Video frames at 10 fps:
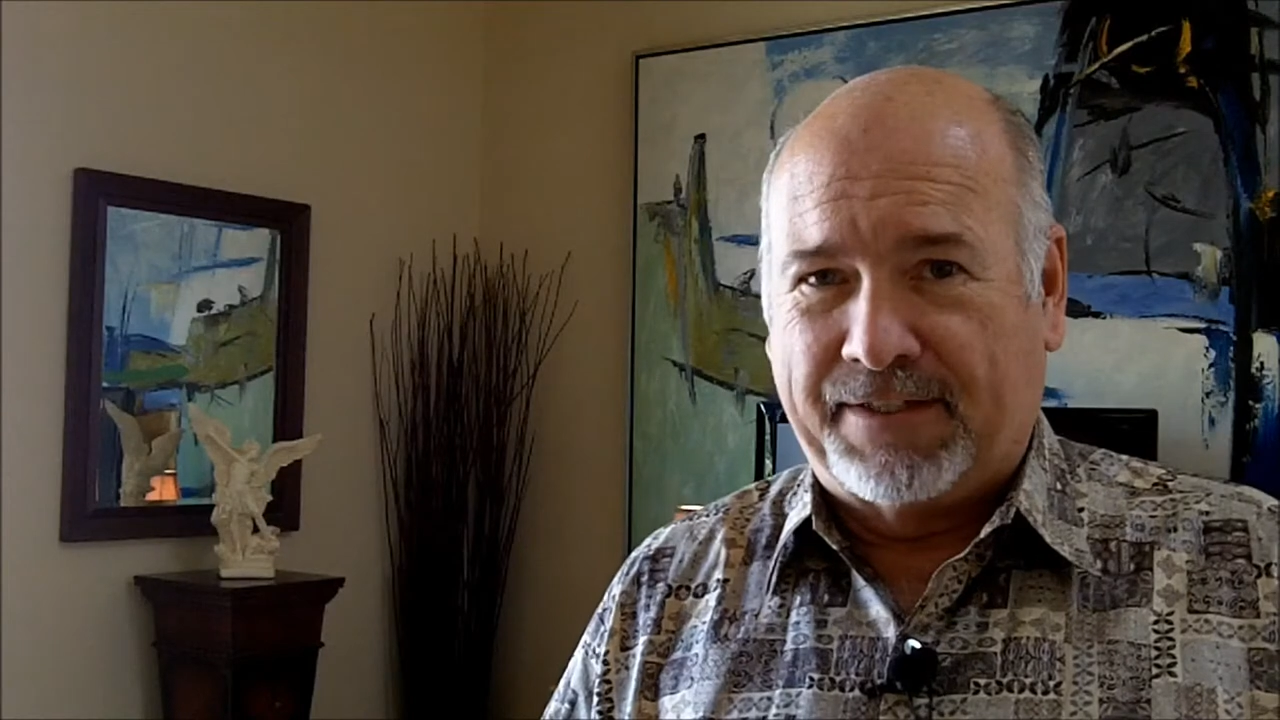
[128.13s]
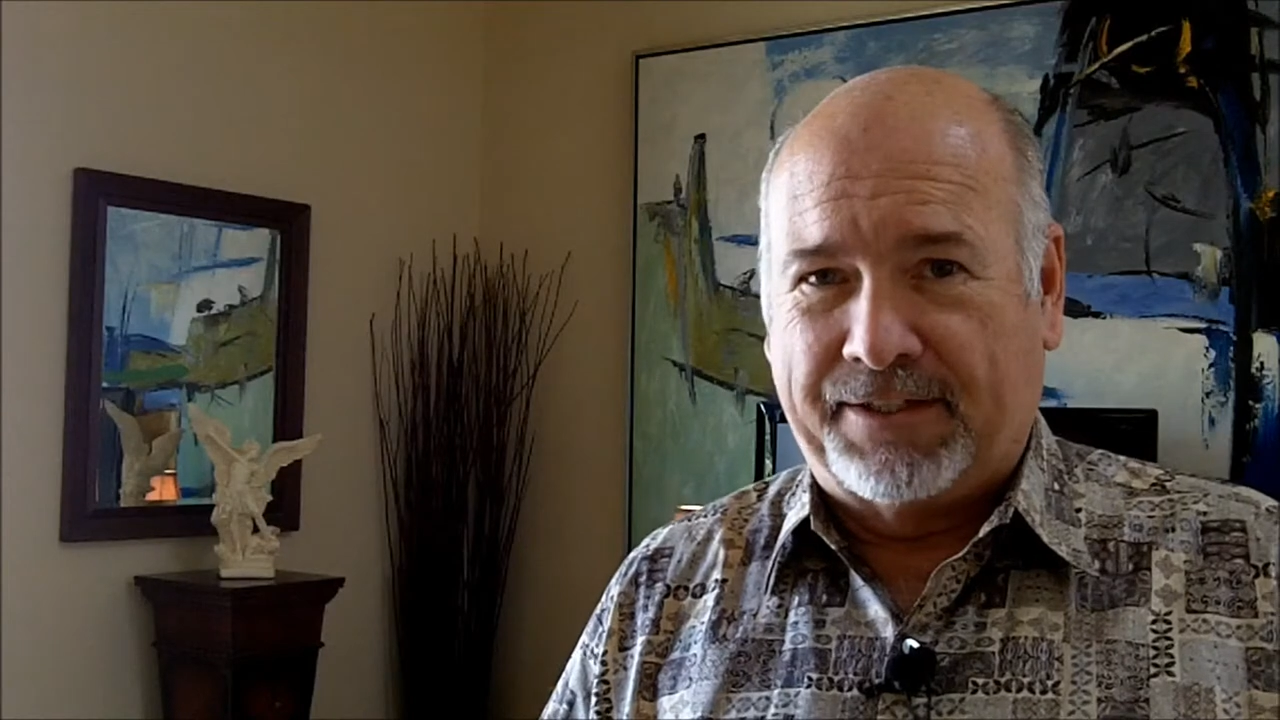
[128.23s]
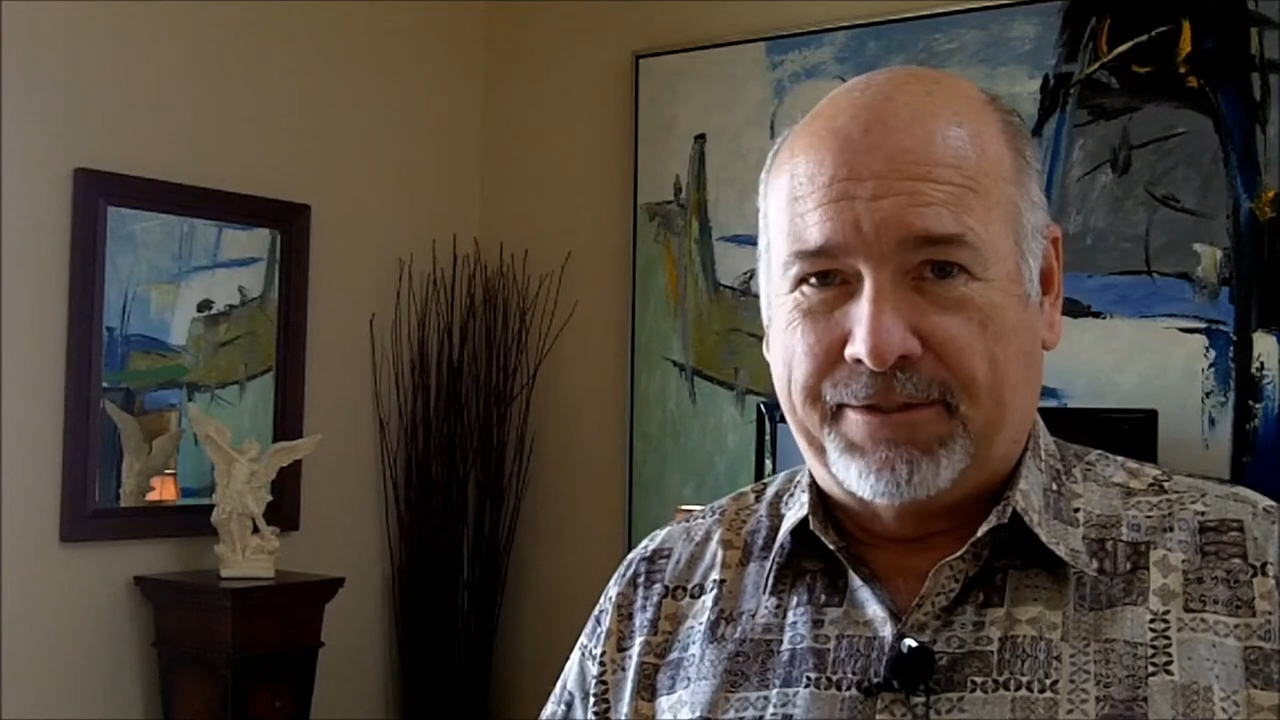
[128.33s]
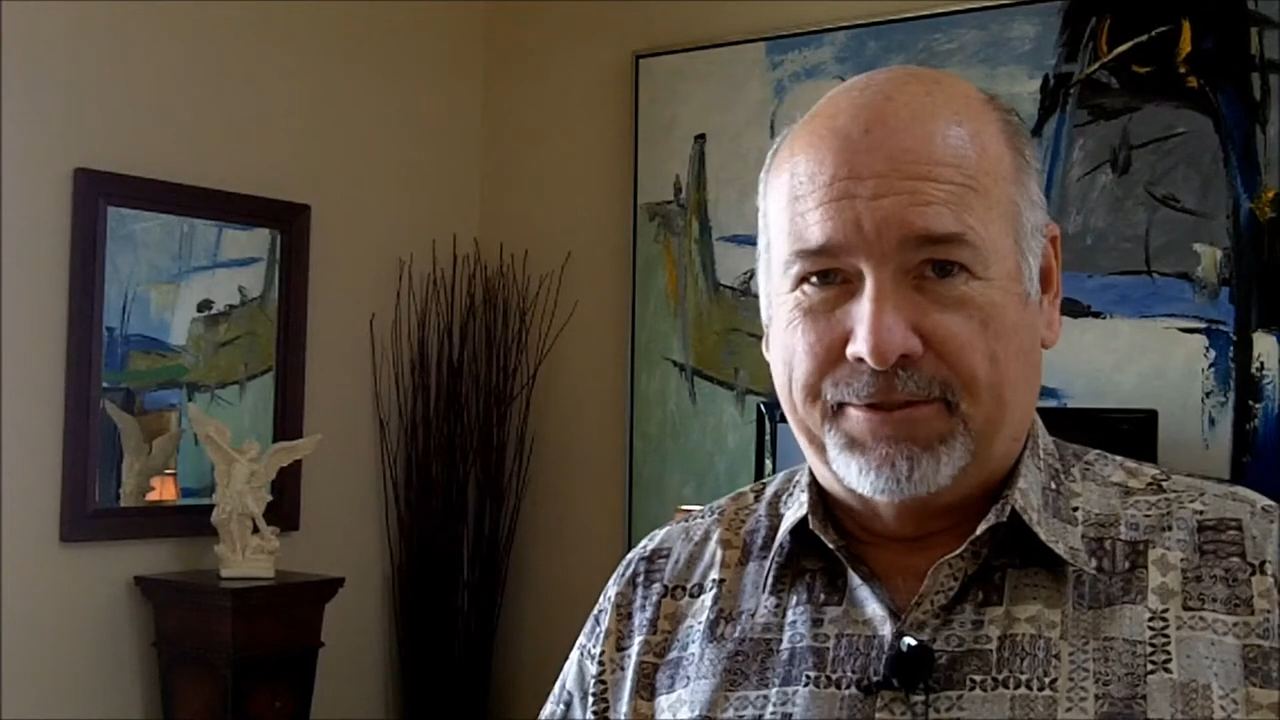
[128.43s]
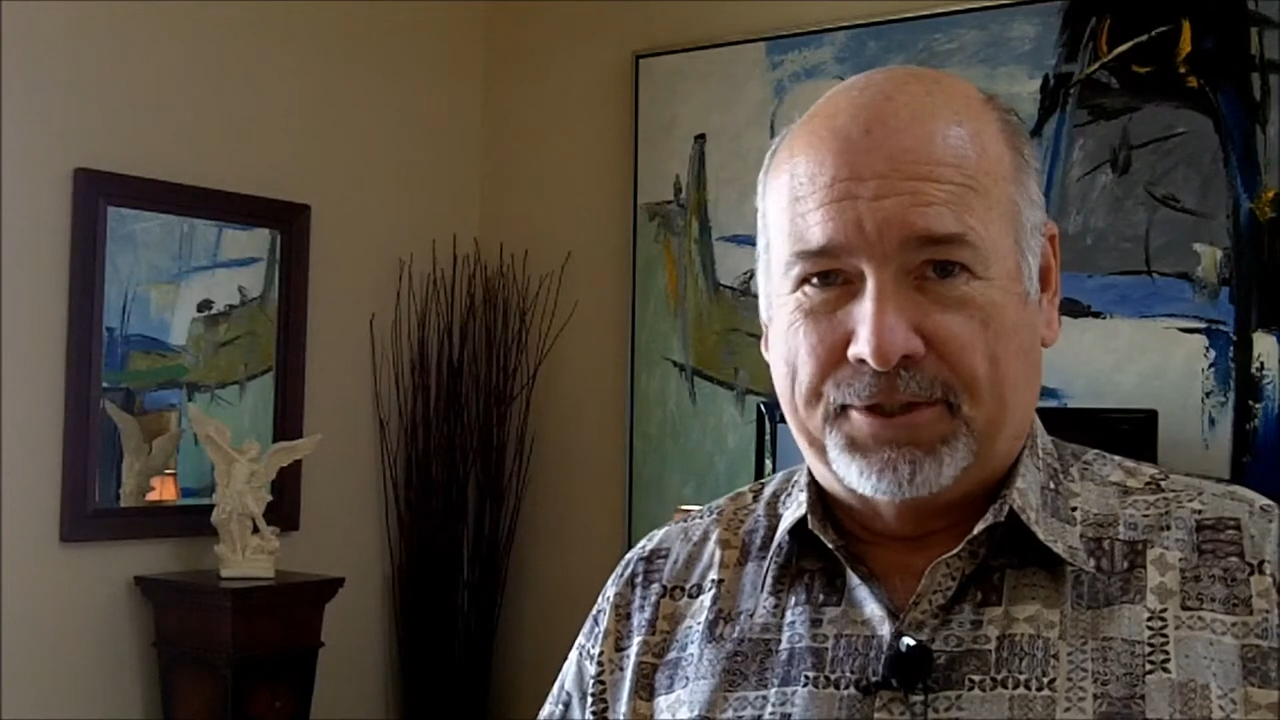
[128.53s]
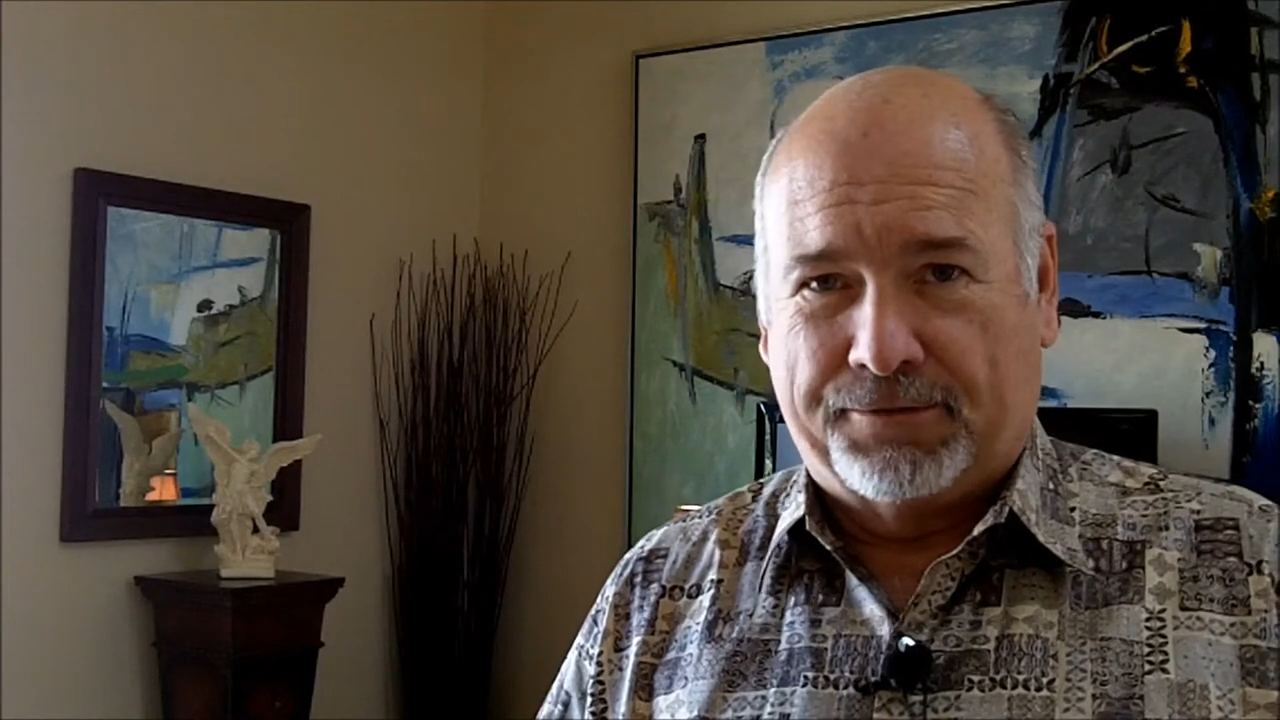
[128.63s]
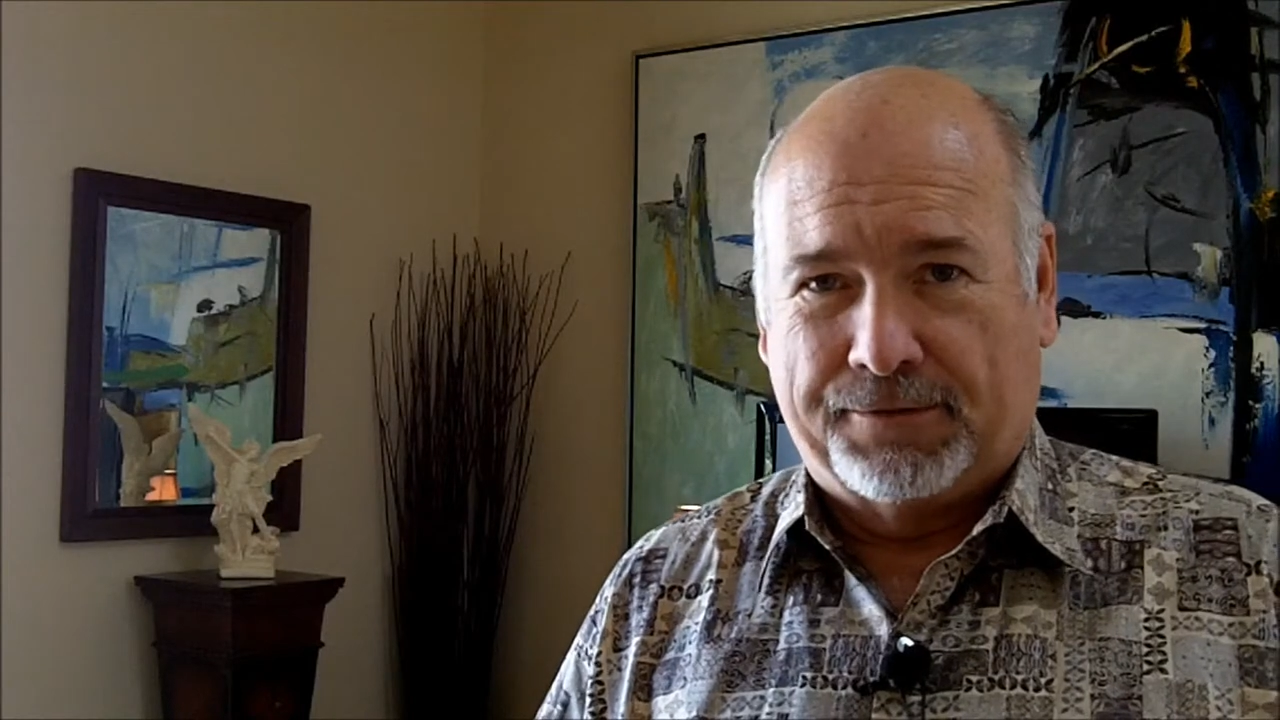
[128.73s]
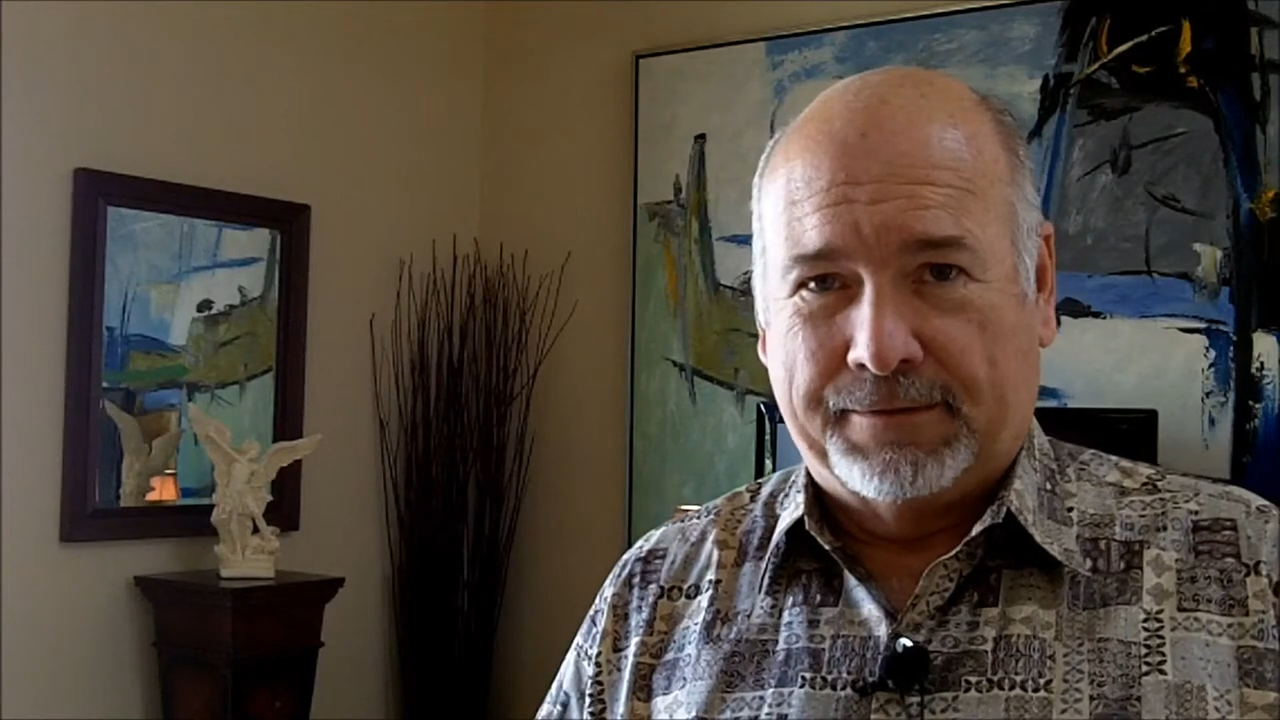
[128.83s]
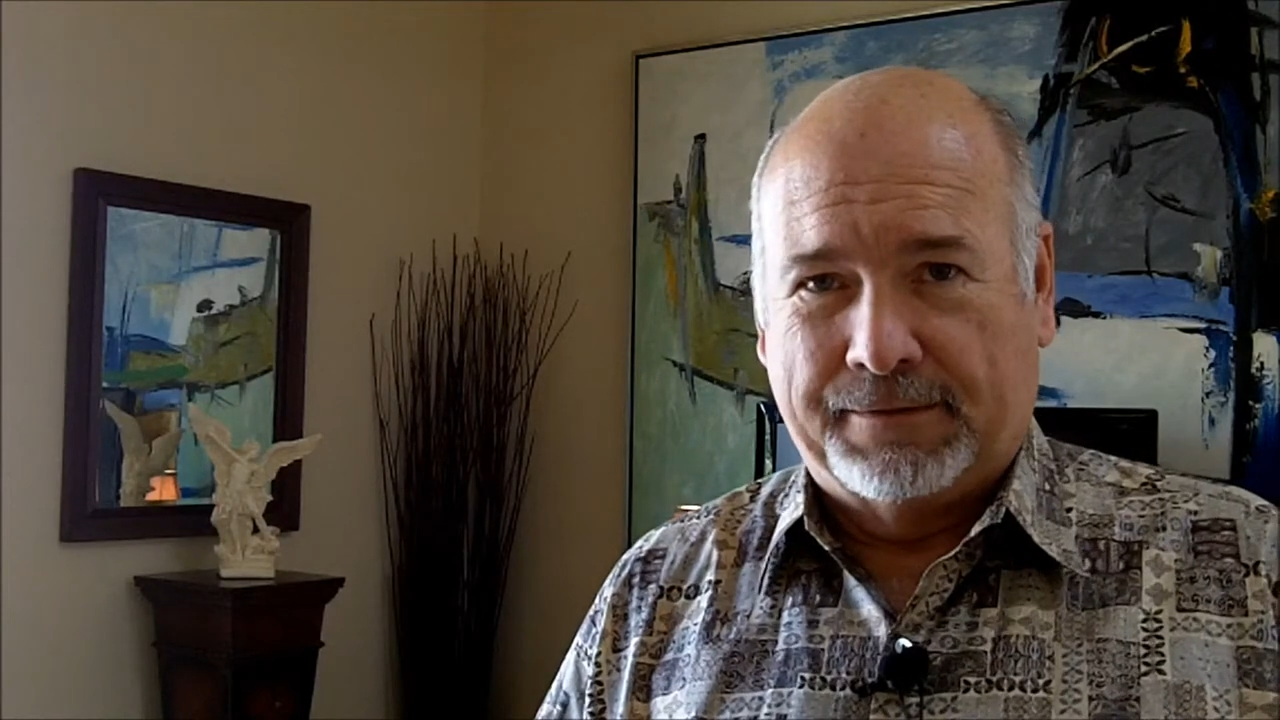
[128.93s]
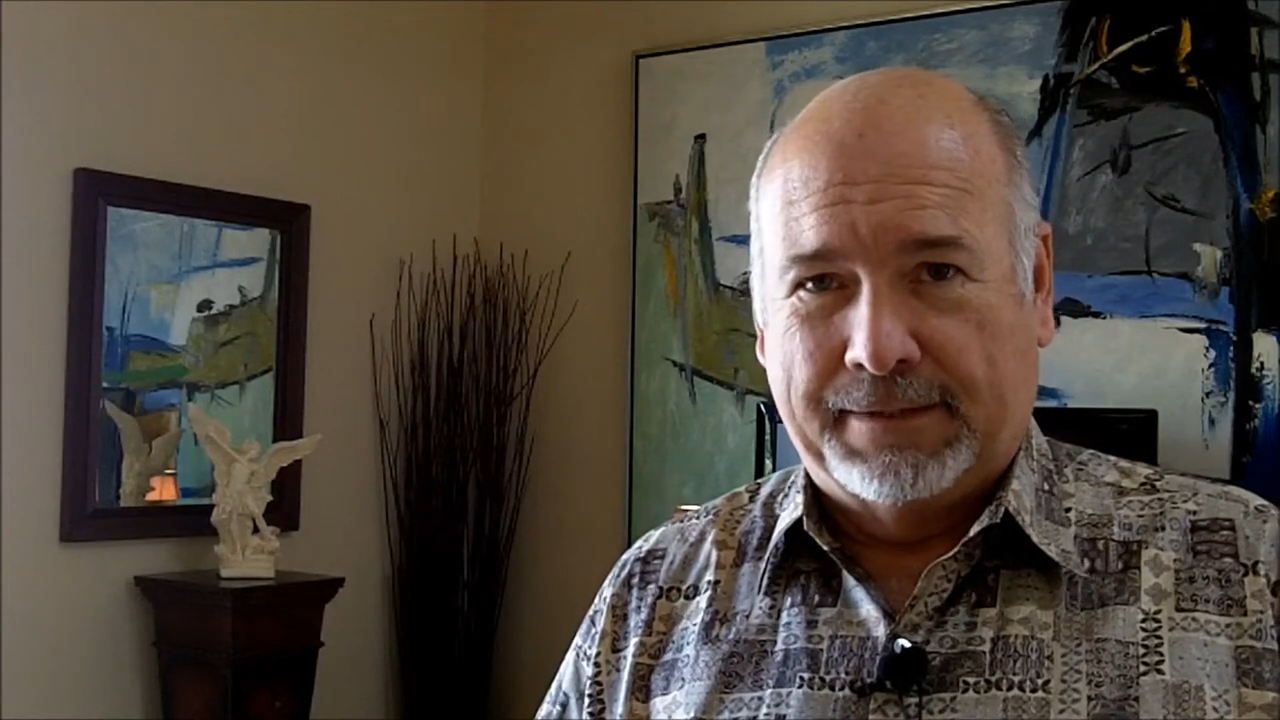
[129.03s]

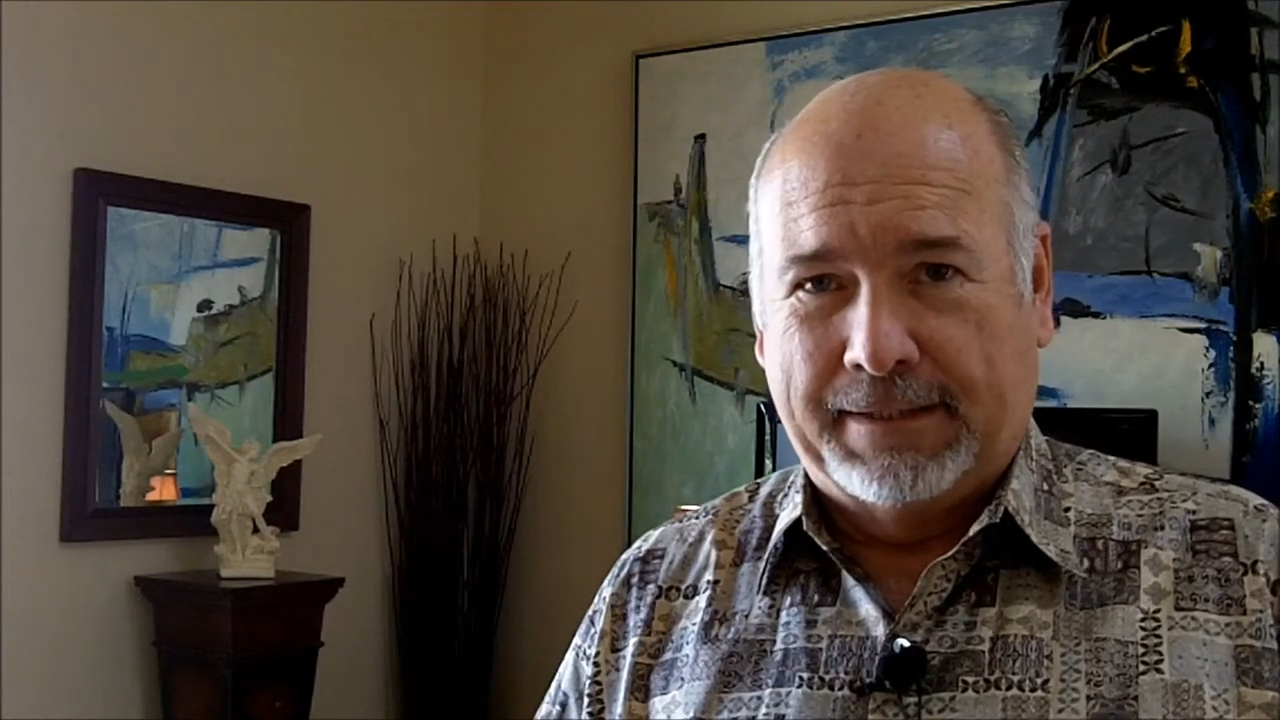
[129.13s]
unusual.